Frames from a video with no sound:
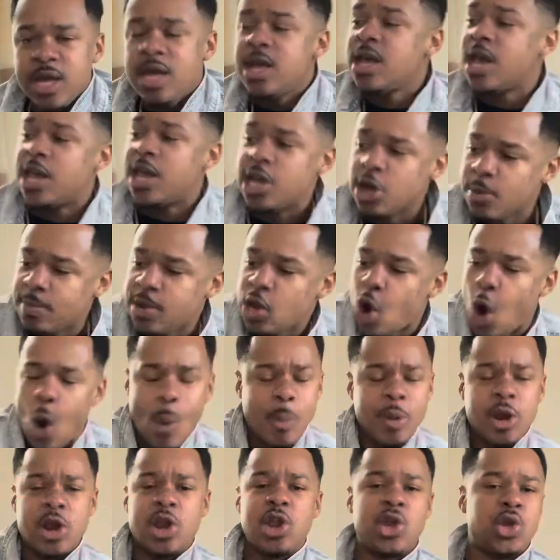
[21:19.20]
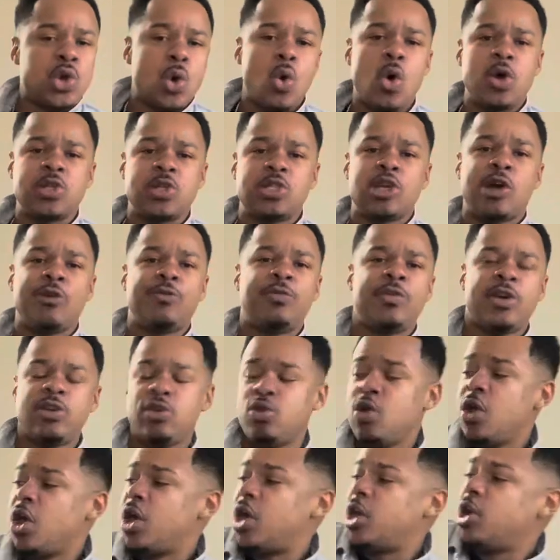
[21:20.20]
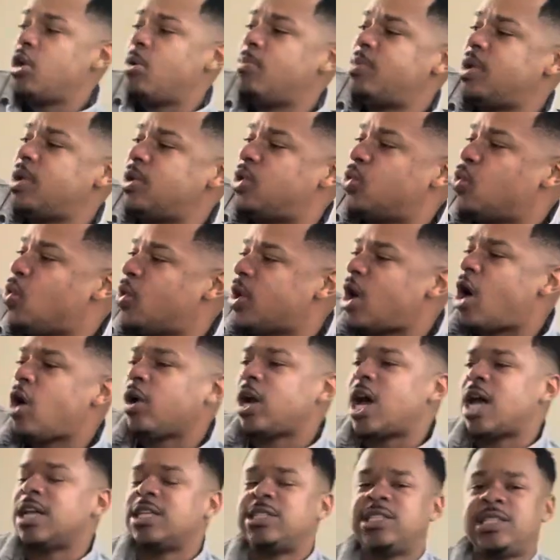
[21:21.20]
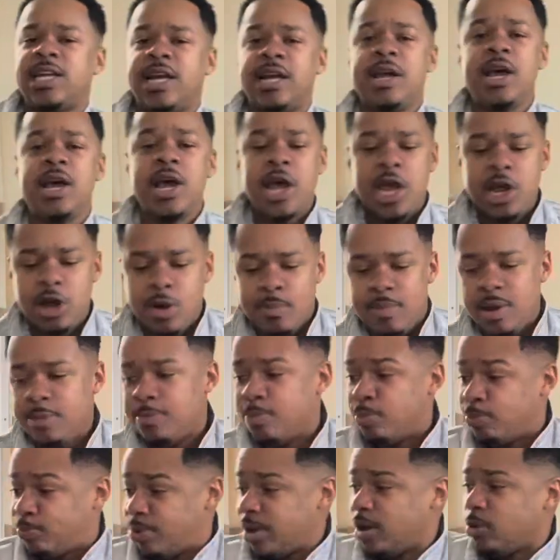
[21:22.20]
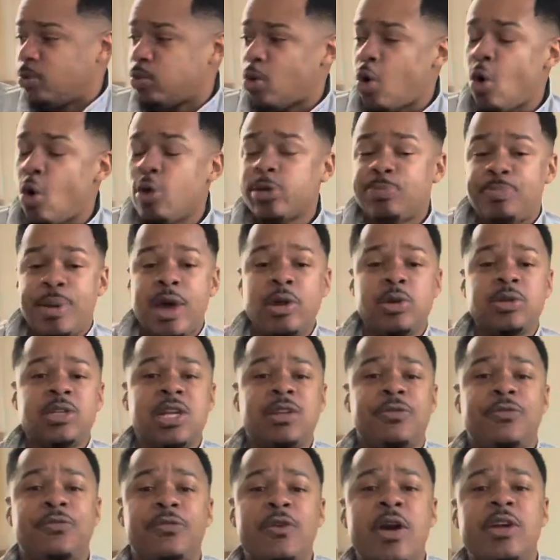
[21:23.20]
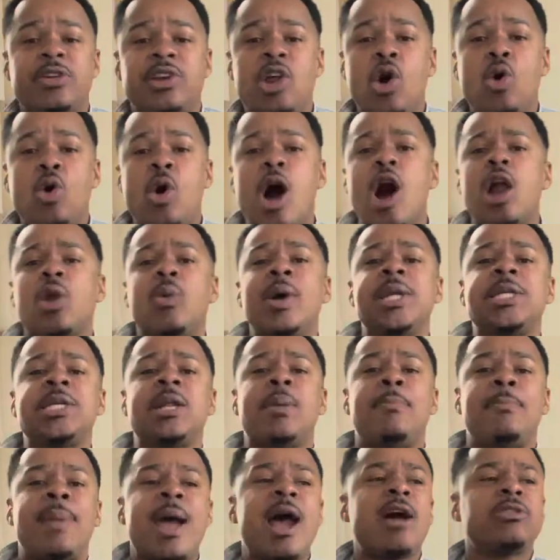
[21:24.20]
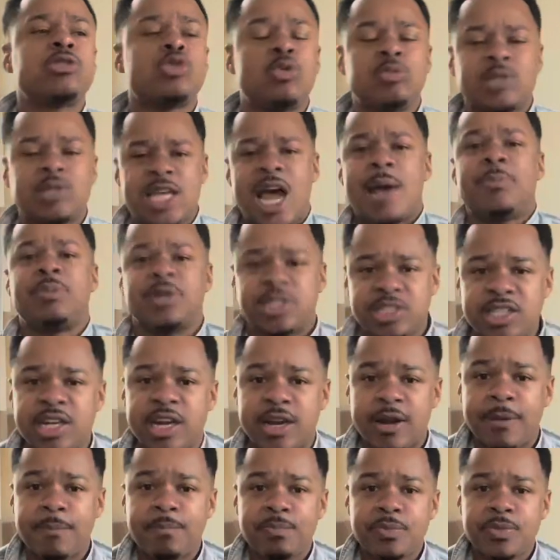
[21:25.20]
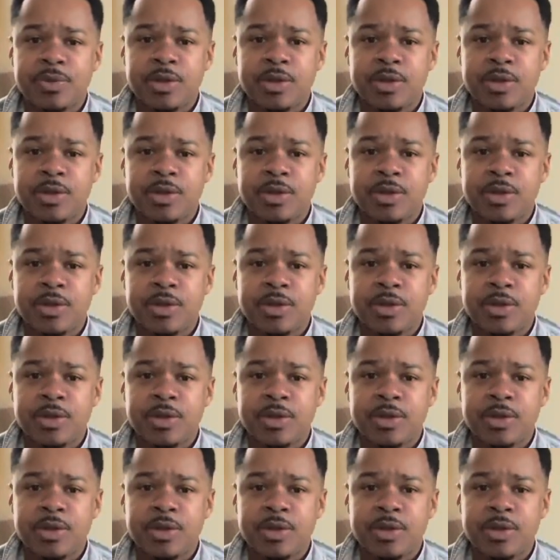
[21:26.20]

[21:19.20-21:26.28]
He gonna be opening the doors up for you. He gonna be doing all kind of shit. He gonna be putting rose petals at the front door all the way to the bathroom type of shit.